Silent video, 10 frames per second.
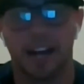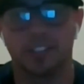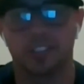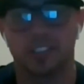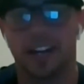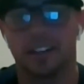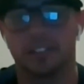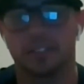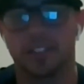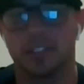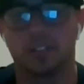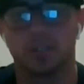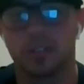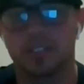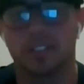I just kind of, as
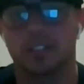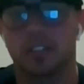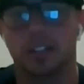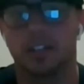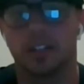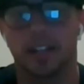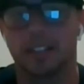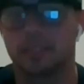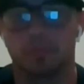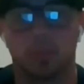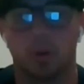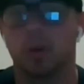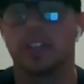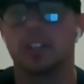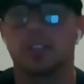soon as I started, like,
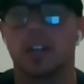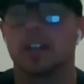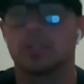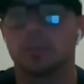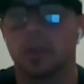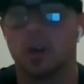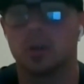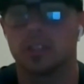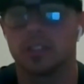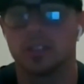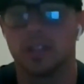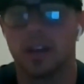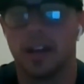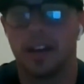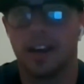pulling interest from coaches,
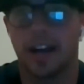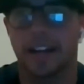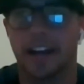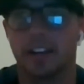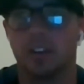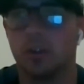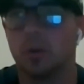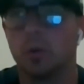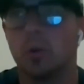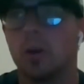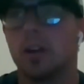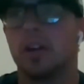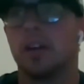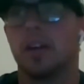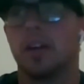I kind of knew
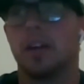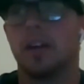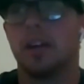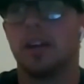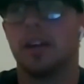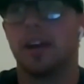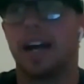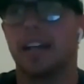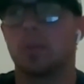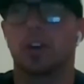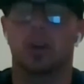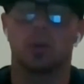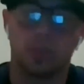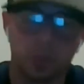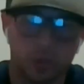I didn't want to go
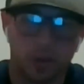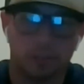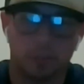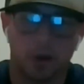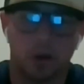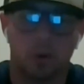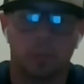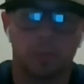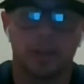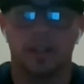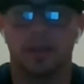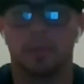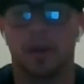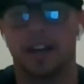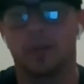too far from home,
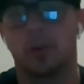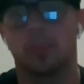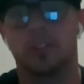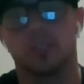but I didn't want to be